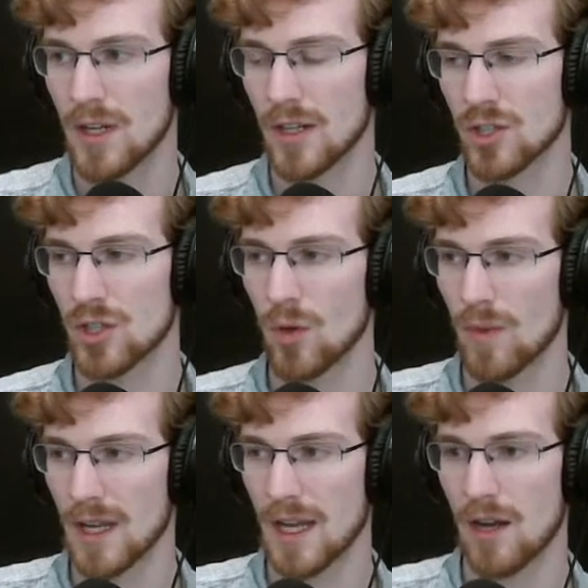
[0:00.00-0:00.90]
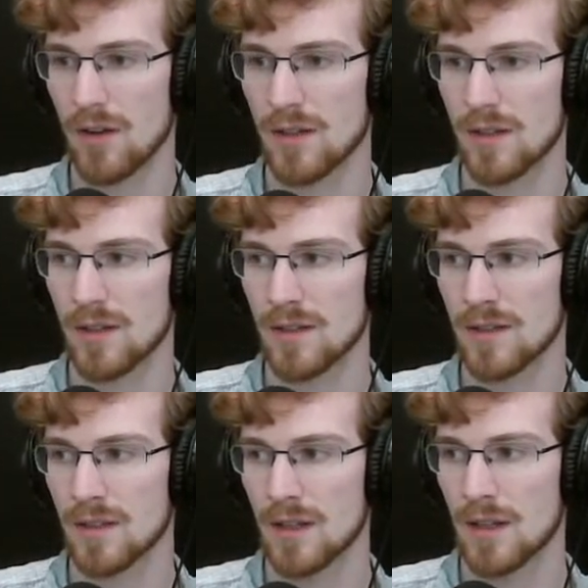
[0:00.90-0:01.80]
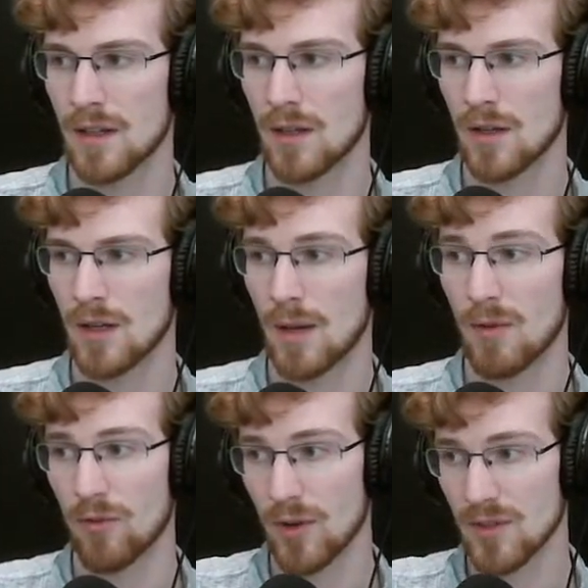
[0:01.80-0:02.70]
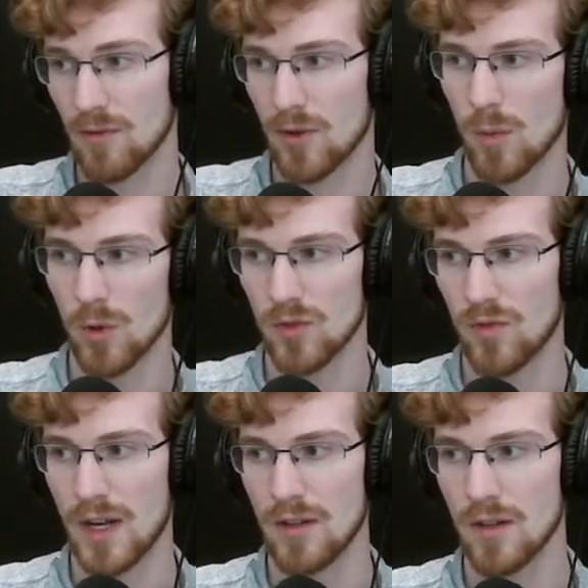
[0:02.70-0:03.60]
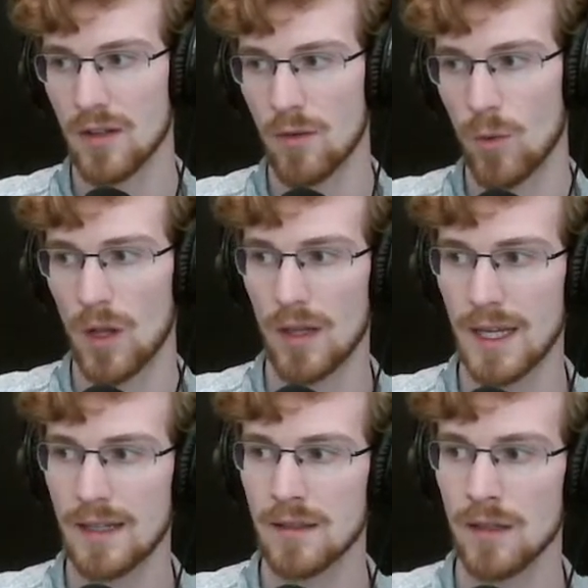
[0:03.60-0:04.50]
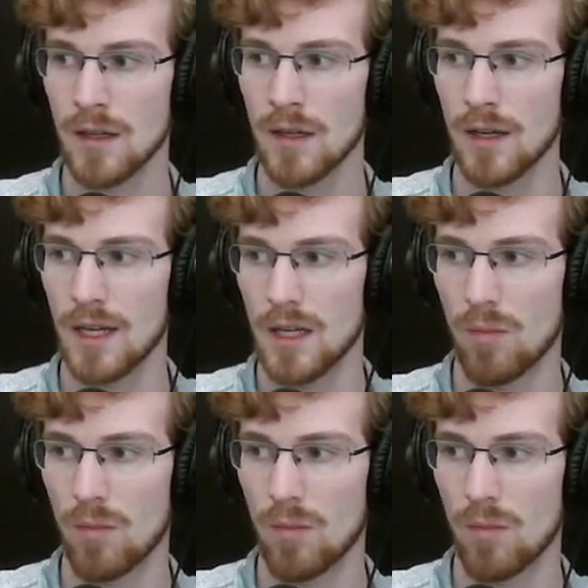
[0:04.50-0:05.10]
like show my characters, I mean, first and foremost rendered and well lit in a